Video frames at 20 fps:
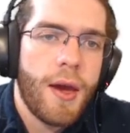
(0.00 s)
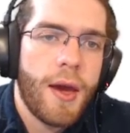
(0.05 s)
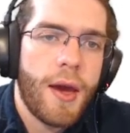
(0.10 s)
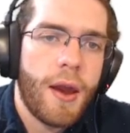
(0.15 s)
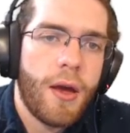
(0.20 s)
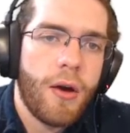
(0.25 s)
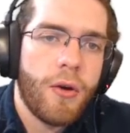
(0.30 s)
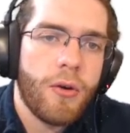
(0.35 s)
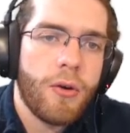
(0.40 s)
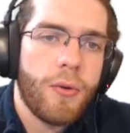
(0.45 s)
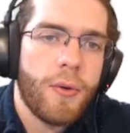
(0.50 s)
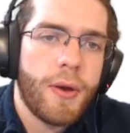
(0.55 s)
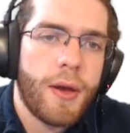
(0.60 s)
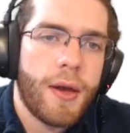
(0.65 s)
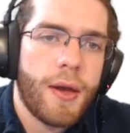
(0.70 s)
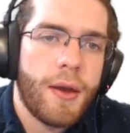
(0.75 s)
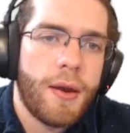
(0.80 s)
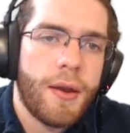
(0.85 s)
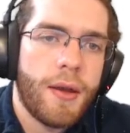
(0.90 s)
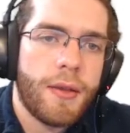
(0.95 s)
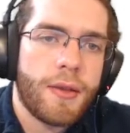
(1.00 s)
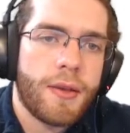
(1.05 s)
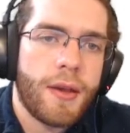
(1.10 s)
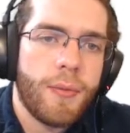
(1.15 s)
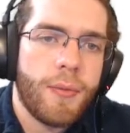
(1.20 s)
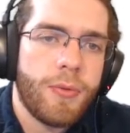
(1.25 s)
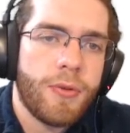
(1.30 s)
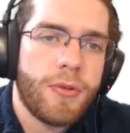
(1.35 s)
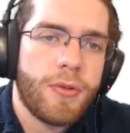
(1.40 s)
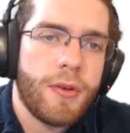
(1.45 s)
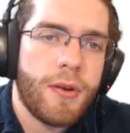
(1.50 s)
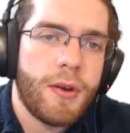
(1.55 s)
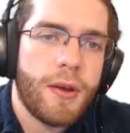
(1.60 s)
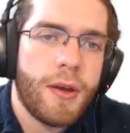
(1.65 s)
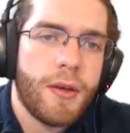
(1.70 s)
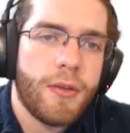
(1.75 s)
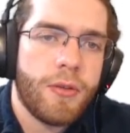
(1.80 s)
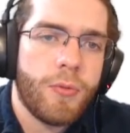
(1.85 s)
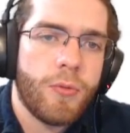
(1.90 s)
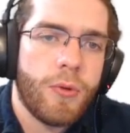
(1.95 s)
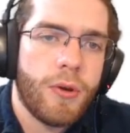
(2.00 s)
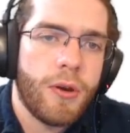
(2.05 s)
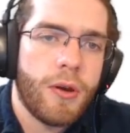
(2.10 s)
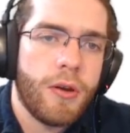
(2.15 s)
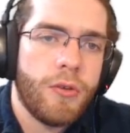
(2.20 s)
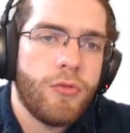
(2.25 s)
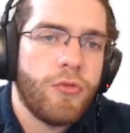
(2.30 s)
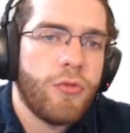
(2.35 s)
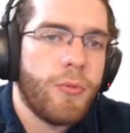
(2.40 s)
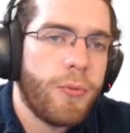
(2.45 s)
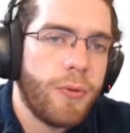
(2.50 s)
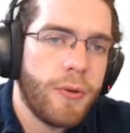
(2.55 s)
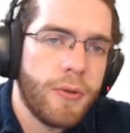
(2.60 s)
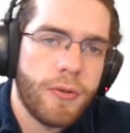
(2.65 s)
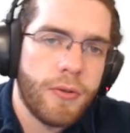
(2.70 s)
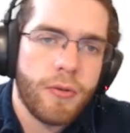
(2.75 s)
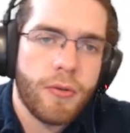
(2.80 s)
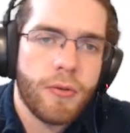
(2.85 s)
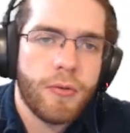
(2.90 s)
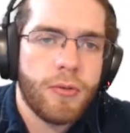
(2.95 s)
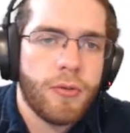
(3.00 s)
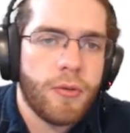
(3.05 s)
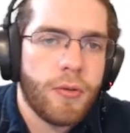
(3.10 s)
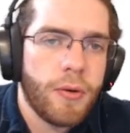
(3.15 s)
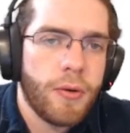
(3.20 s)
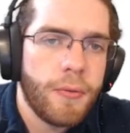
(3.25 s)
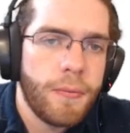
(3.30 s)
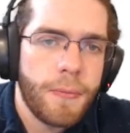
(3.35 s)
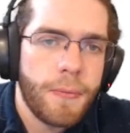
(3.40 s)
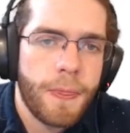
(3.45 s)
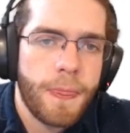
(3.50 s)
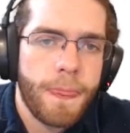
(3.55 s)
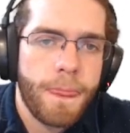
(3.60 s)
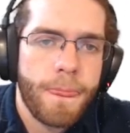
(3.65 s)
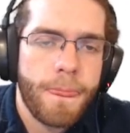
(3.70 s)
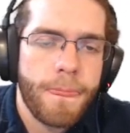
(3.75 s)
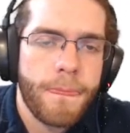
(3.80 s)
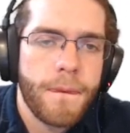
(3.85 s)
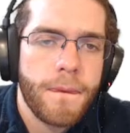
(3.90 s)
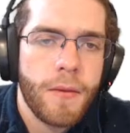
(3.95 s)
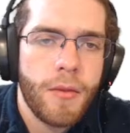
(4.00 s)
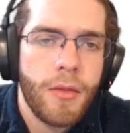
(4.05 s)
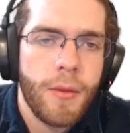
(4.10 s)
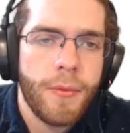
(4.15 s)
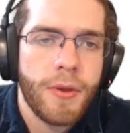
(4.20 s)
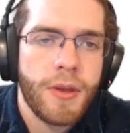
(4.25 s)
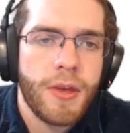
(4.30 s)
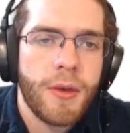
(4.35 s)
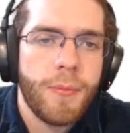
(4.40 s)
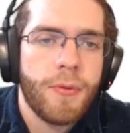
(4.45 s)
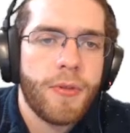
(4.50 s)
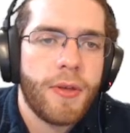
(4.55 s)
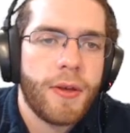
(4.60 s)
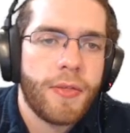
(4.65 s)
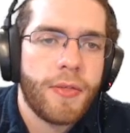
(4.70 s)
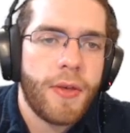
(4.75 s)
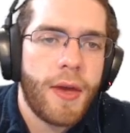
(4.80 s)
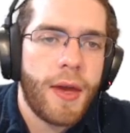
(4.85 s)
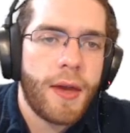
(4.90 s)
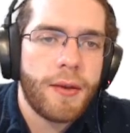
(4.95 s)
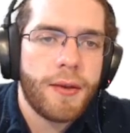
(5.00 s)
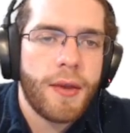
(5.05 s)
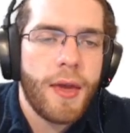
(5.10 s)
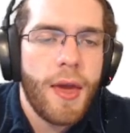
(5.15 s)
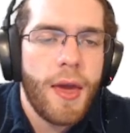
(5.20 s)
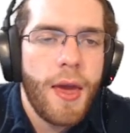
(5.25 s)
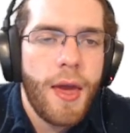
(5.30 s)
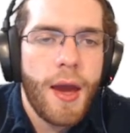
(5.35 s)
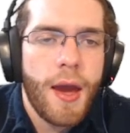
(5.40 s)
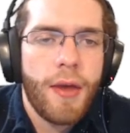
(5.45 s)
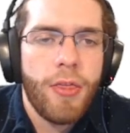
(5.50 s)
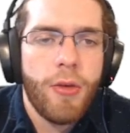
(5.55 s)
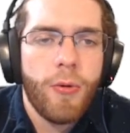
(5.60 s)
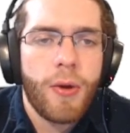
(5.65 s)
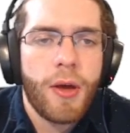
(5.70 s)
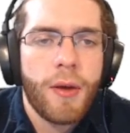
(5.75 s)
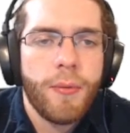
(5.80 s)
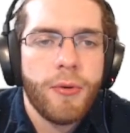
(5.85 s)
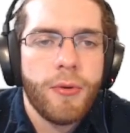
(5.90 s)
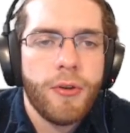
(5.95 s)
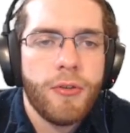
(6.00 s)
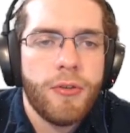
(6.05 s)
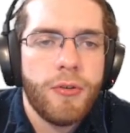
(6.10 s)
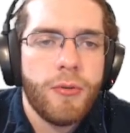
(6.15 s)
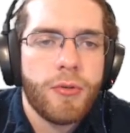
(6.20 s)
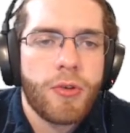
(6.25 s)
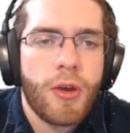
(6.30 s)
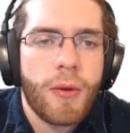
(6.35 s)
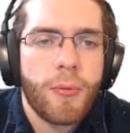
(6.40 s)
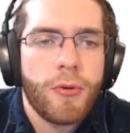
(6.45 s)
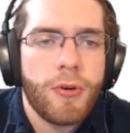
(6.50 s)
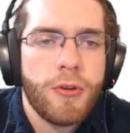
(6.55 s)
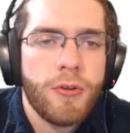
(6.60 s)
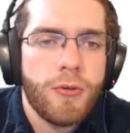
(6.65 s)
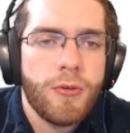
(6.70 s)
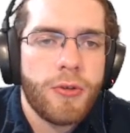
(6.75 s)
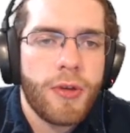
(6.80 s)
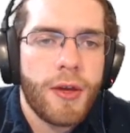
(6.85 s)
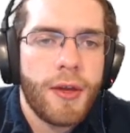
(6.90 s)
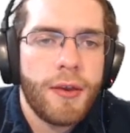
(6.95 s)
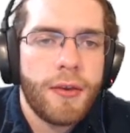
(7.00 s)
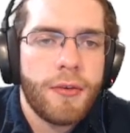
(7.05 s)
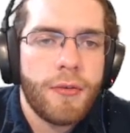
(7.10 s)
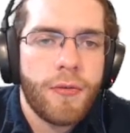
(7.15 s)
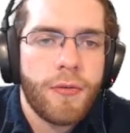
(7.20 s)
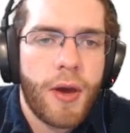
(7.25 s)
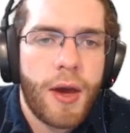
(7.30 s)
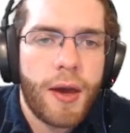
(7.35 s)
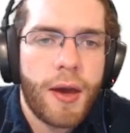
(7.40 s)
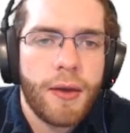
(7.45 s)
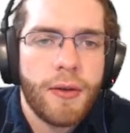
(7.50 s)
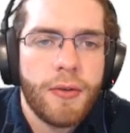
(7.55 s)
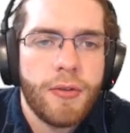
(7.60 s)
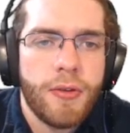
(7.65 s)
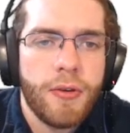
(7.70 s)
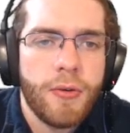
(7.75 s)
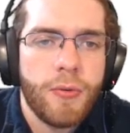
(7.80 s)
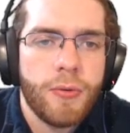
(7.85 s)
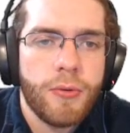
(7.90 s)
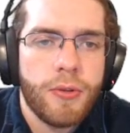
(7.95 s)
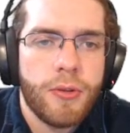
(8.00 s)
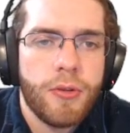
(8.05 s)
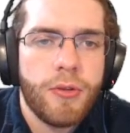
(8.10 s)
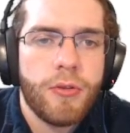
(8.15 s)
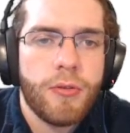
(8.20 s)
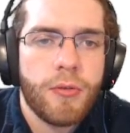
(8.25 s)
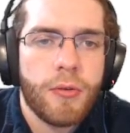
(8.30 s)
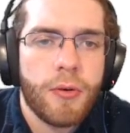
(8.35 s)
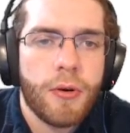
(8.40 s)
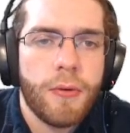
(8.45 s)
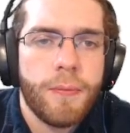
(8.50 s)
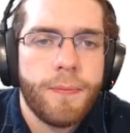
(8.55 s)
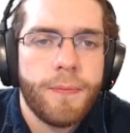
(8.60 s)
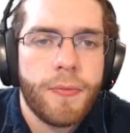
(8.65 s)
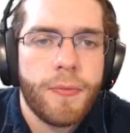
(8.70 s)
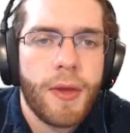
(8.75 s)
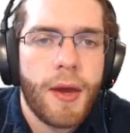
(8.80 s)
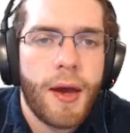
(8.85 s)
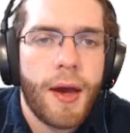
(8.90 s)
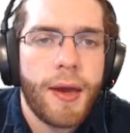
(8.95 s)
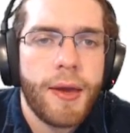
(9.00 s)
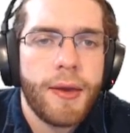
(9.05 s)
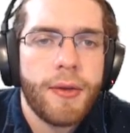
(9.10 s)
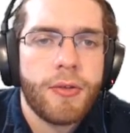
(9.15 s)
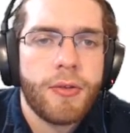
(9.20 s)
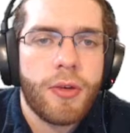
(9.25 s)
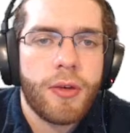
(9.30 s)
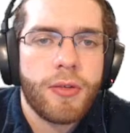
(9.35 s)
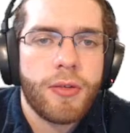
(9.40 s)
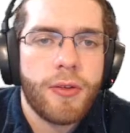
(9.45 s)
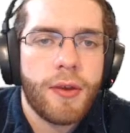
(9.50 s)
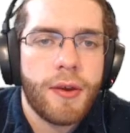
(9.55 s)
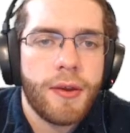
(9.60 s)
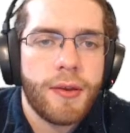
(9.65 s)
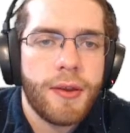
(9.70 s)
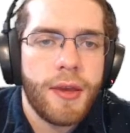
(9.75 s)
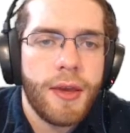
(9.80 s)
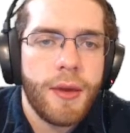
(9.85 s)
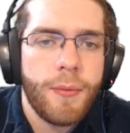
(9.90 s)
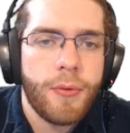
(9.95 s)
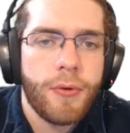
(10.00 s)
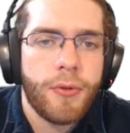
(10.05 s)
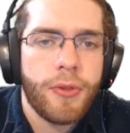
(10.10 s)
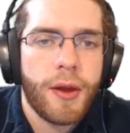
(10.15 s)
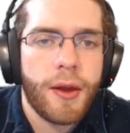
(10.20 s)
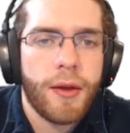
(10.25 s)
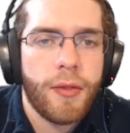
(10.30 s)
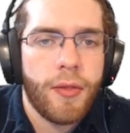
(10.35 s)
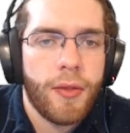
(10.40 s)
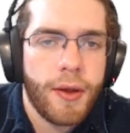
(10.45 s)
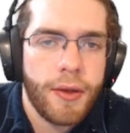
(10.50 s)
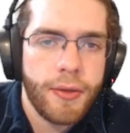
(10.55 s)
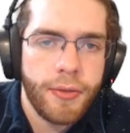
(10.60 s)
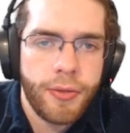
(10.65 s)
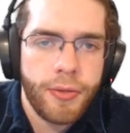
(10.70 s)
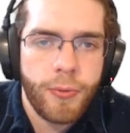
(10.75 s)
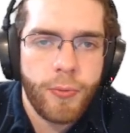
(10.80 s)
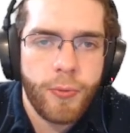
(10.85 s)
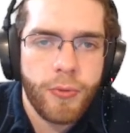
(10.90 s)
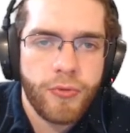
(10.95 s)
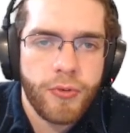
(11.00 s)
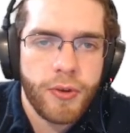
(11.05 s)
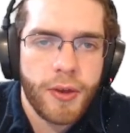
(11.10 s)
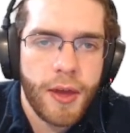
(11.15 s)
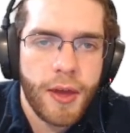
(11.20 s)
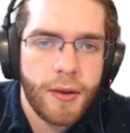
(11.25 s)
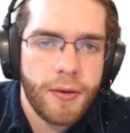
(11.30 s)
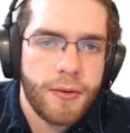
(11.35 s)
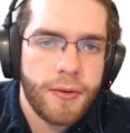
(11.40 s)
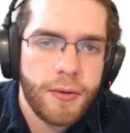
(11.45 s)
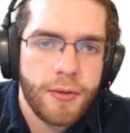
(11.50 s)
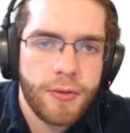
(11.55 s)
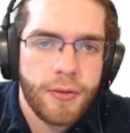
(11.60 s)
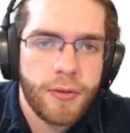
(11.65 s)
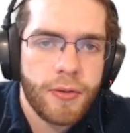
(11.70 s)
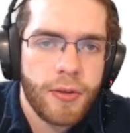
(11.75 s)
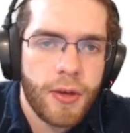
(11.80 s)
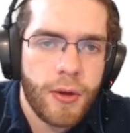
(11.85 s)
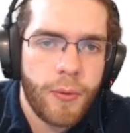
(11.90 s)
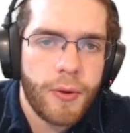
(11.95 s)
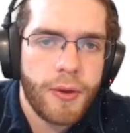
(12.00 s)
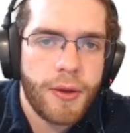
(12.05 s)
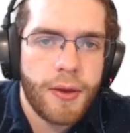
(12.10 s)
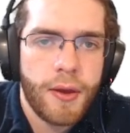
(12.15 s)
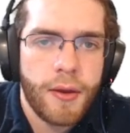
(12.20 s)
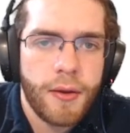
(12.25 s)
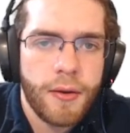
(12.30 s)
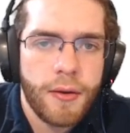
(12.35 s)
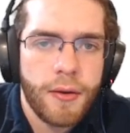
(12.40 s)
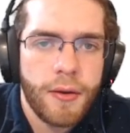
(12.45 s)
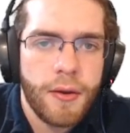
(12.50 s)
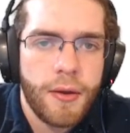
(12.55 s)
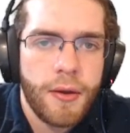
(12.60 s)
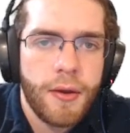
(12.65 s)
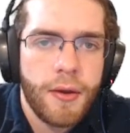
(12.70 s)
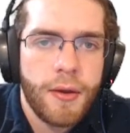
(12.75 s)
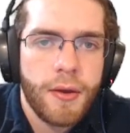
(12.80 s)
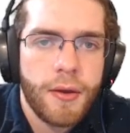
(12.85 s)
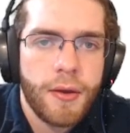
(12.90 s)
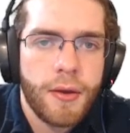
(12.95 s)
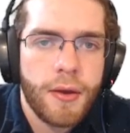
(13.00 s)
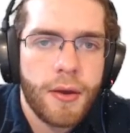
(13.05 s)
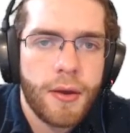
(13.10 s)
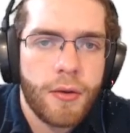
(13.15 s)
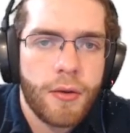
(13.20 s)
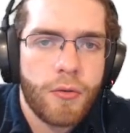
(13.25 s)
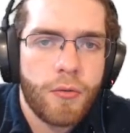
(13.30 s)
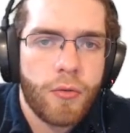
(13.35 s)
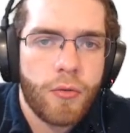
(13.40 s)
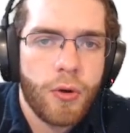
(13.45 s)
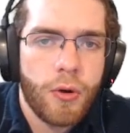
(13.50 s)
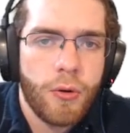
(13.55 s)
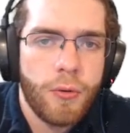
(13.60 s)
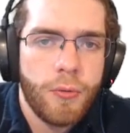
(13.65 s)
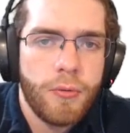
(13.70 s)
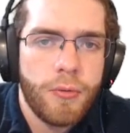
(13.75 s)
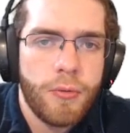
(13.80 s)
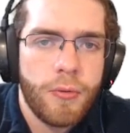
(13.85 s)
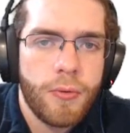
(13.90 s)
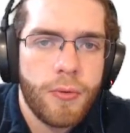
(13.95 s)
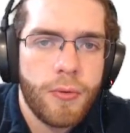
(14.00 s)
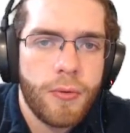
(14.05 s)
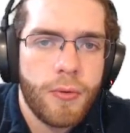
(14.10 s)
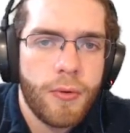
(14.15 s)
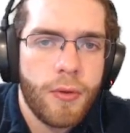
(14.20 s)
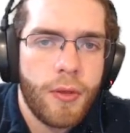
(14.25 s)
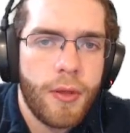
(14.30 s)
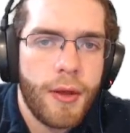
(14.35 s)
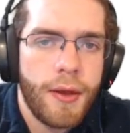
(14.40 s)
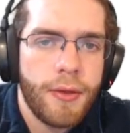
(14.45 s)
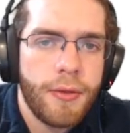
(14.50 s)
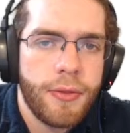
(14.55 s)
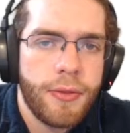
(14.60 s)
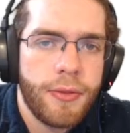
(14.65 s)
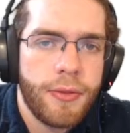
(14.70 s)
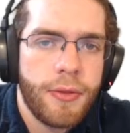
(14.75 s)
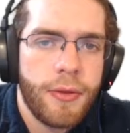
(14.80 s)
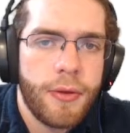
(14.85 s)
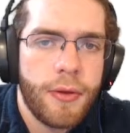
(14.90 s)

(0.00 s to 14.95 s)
And I'll go ahead and type this in as 100.00. Let me keep it like that. And then what I'm going to do is I'm going to use int of I is equal to 0. I is less than table.length, which again, this is how I get row length.